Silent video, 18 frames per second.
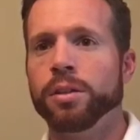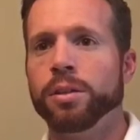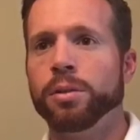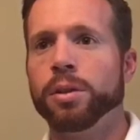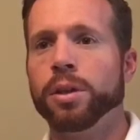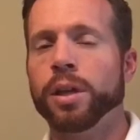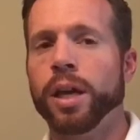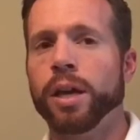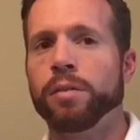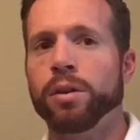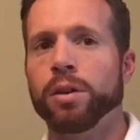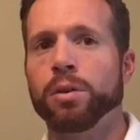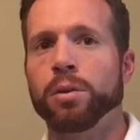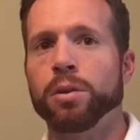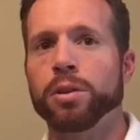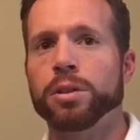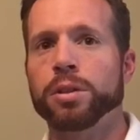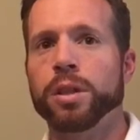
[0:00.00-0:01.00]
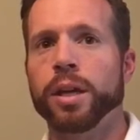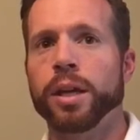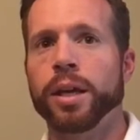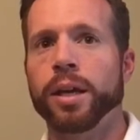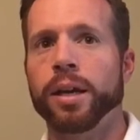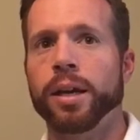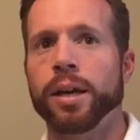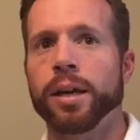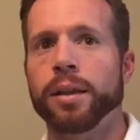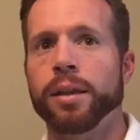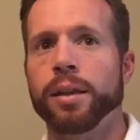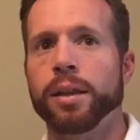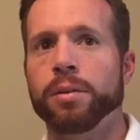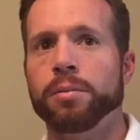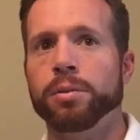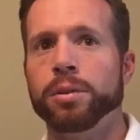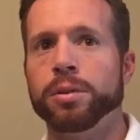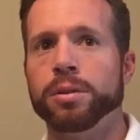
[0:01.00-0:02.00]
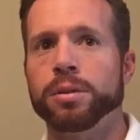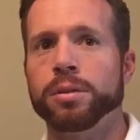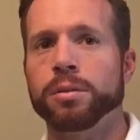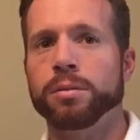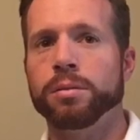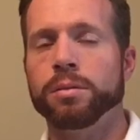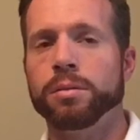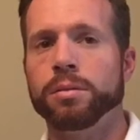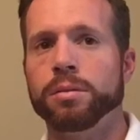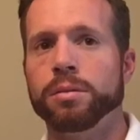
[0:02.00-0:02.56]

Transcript: you could have a course that I think was